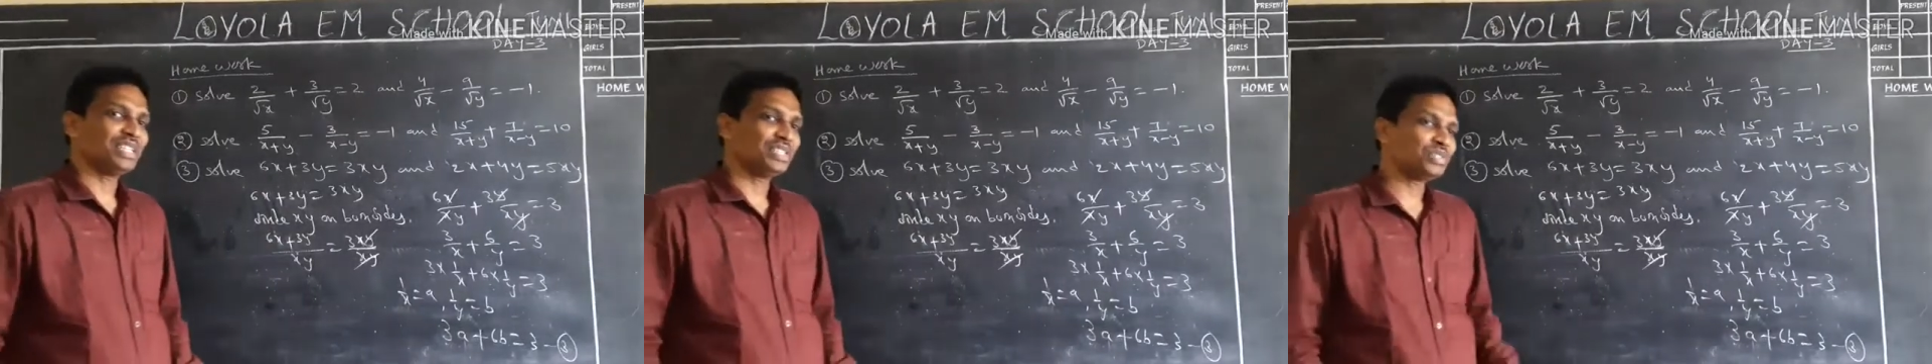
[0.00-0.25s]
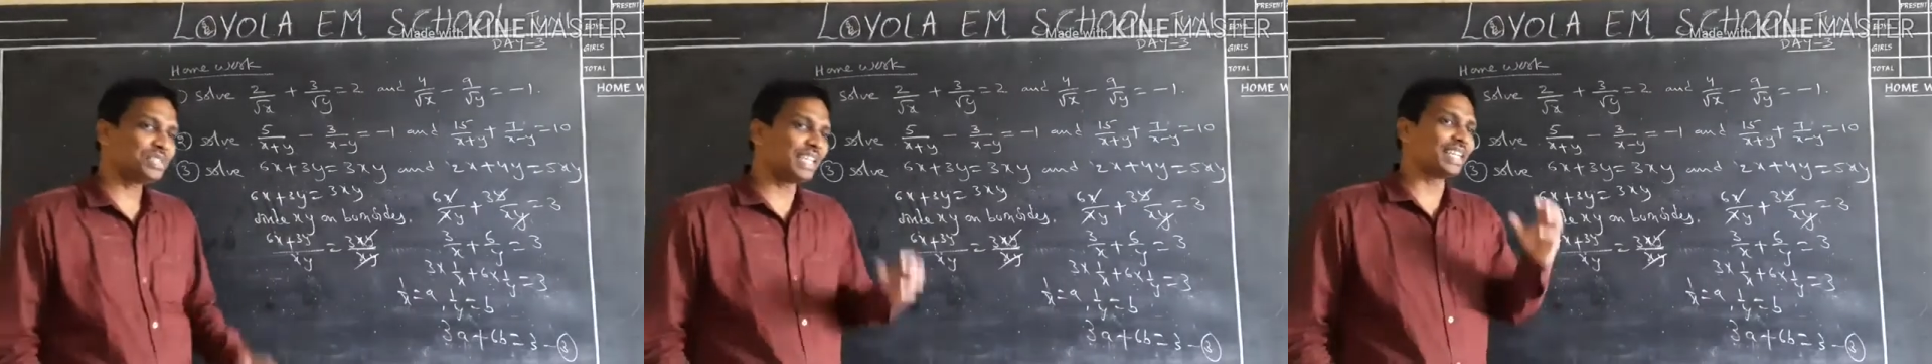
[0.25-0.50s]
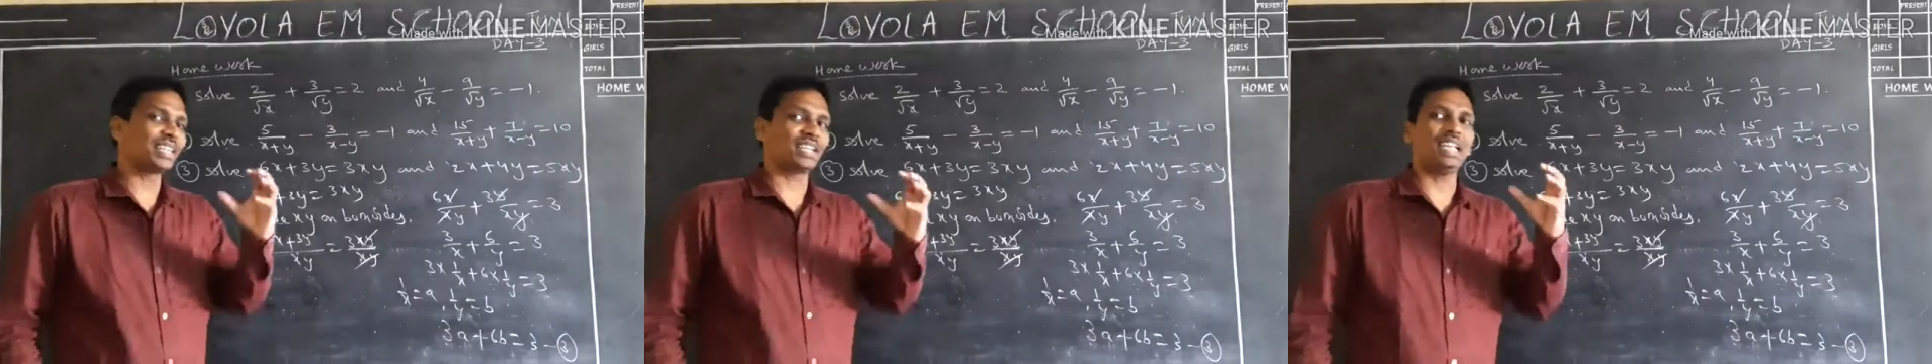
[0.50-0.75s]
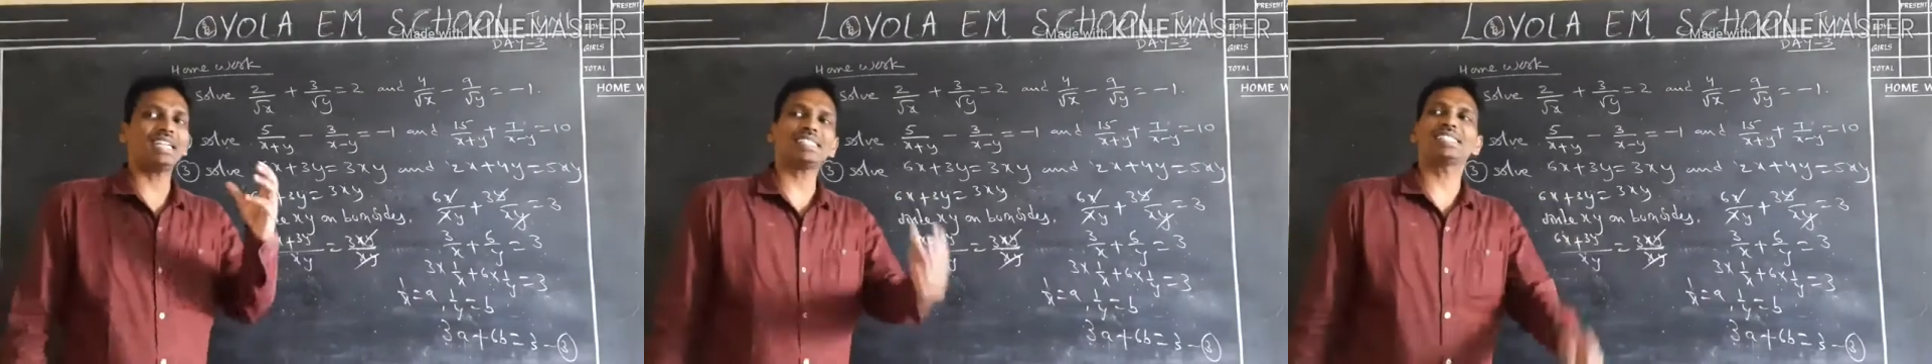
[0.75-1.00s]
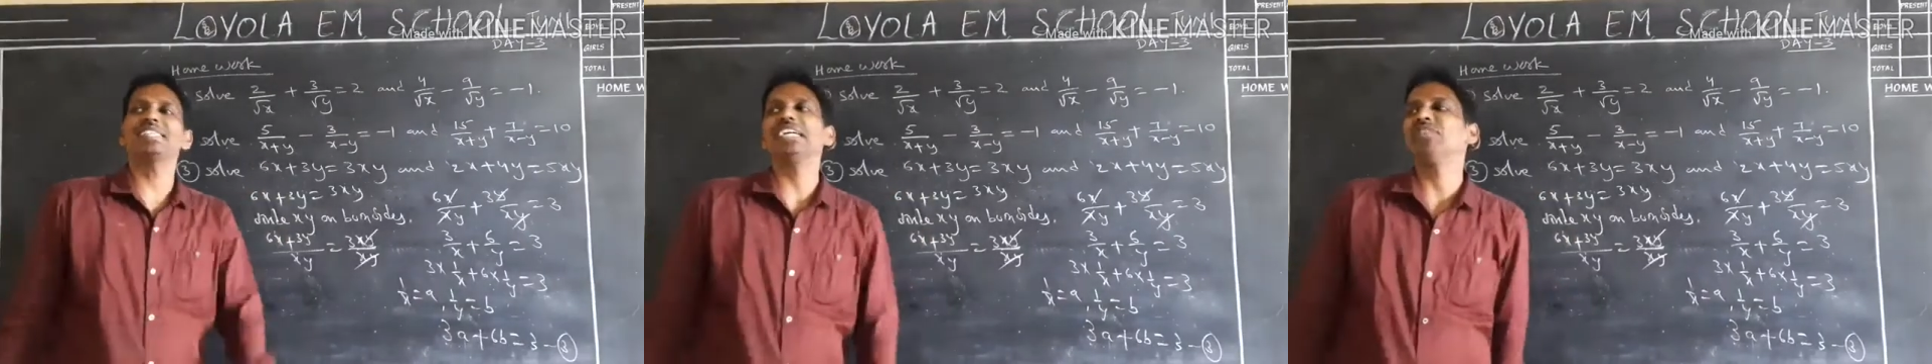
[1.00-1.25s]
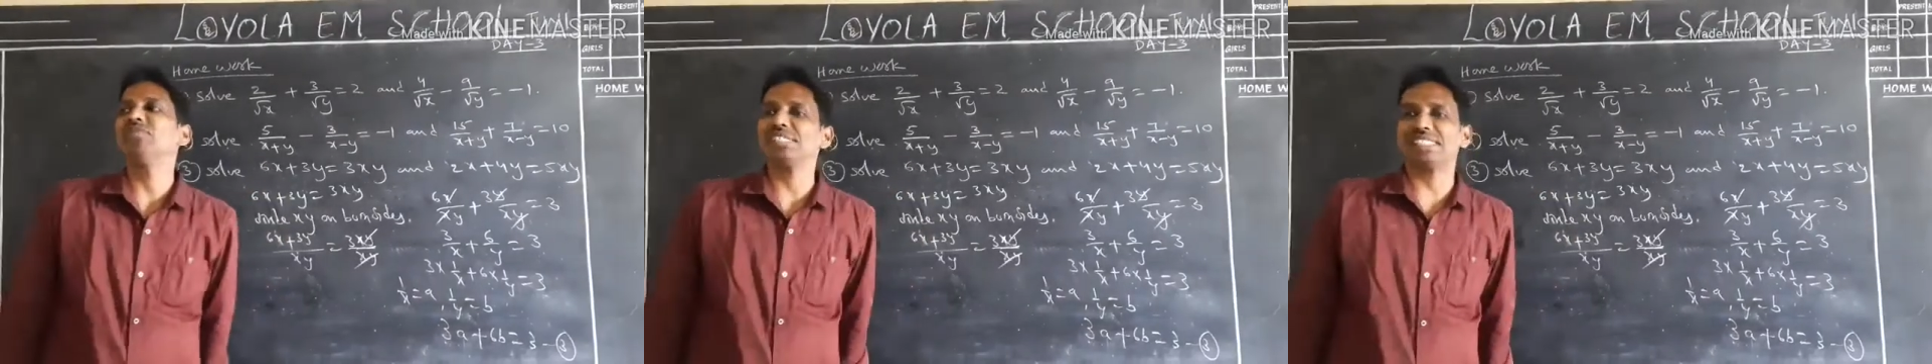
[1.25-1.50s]
You think, let us
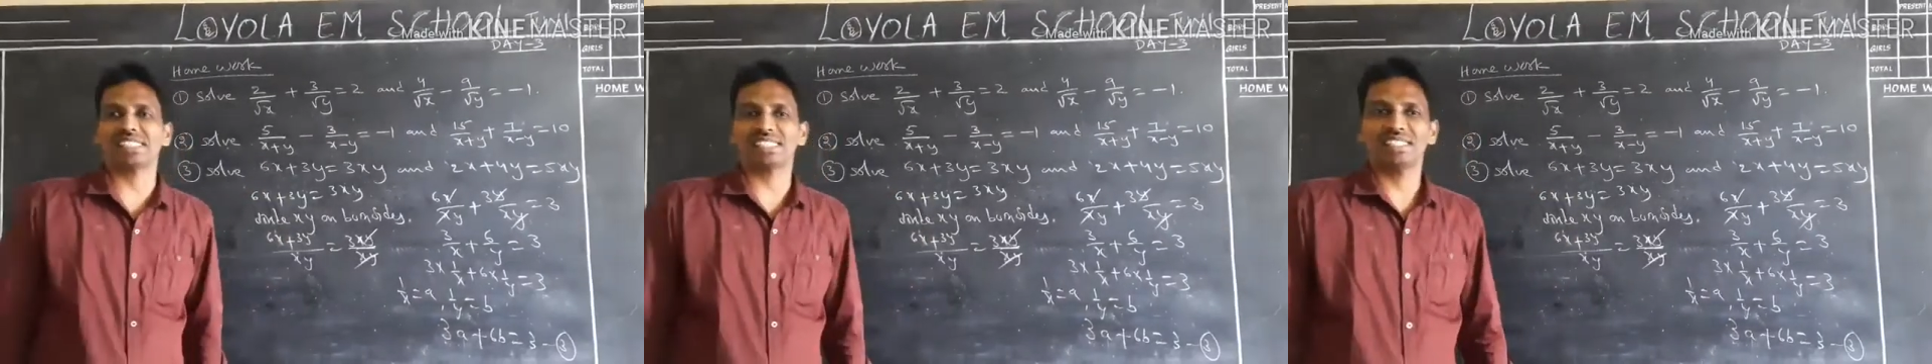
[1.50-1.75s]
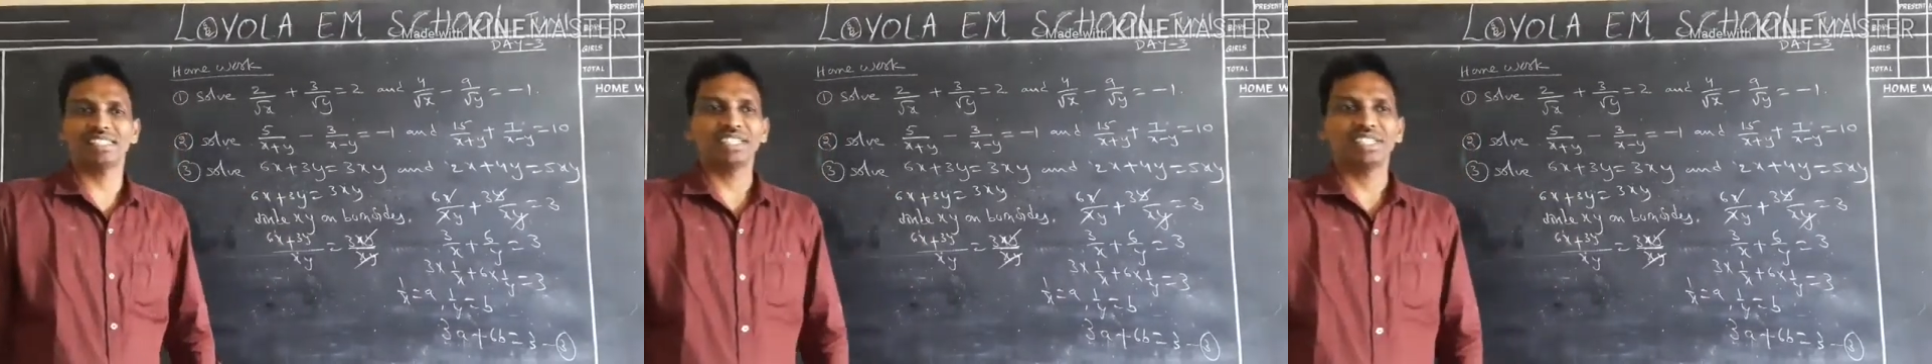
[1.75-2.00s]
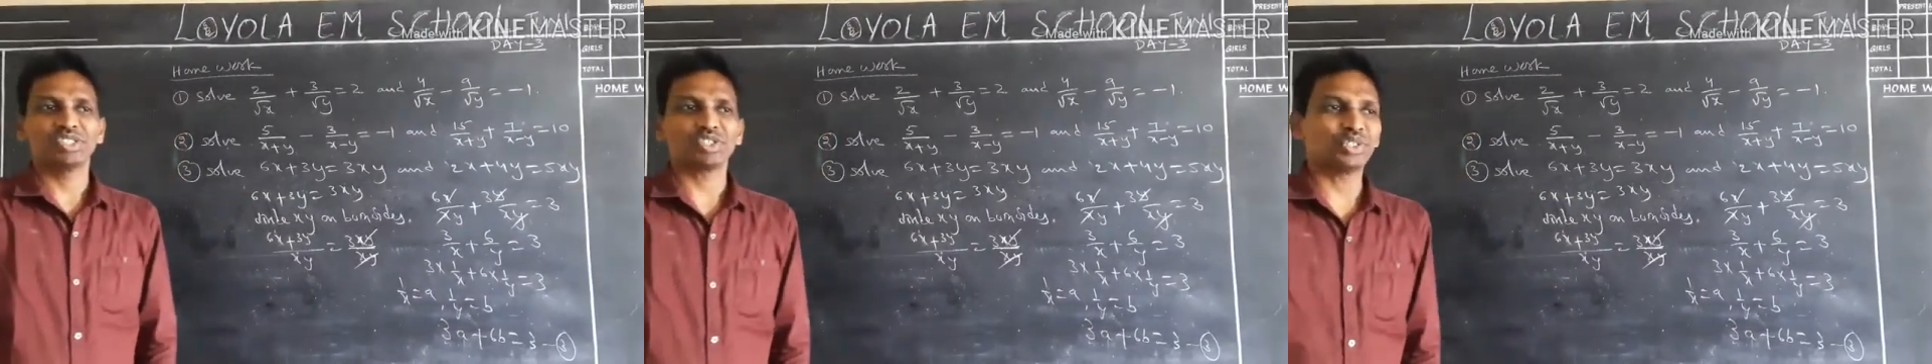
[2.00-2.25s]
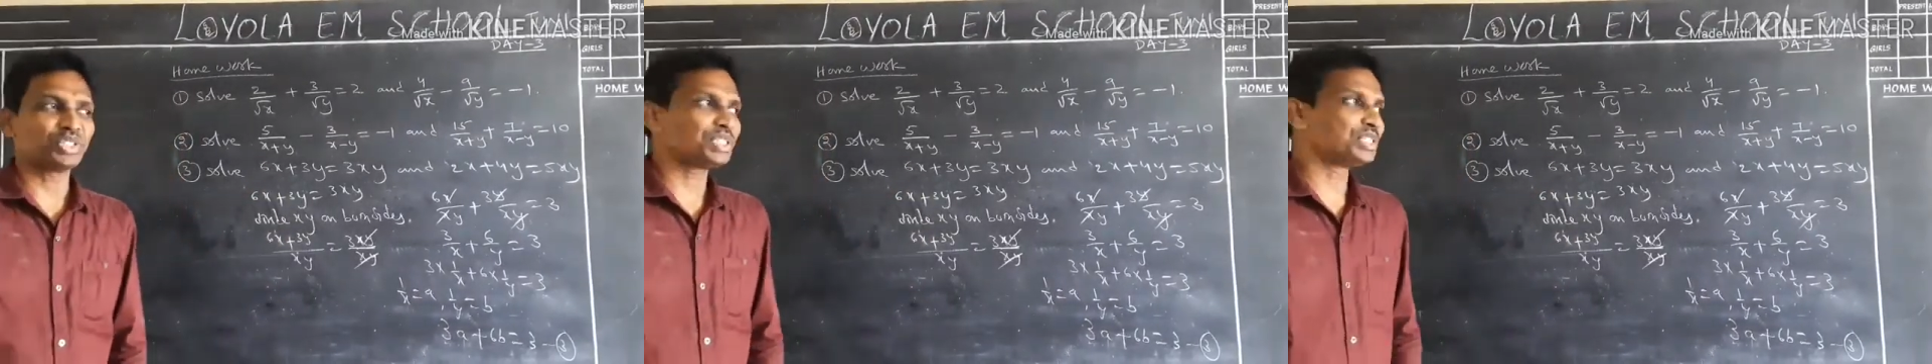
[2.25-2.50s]
think first. So